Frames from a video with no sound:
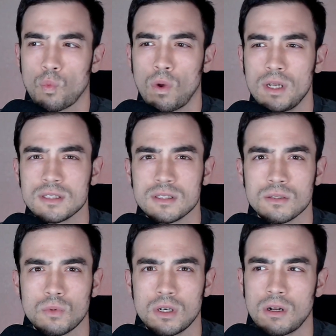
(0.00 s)
want
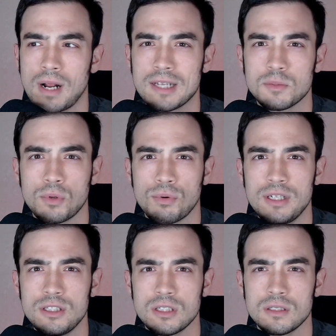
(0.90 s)
what are their
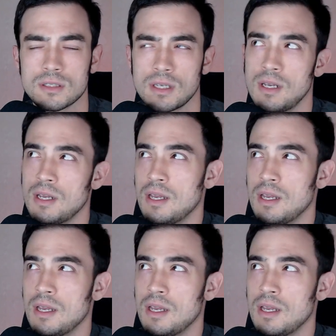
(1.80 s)
aspirations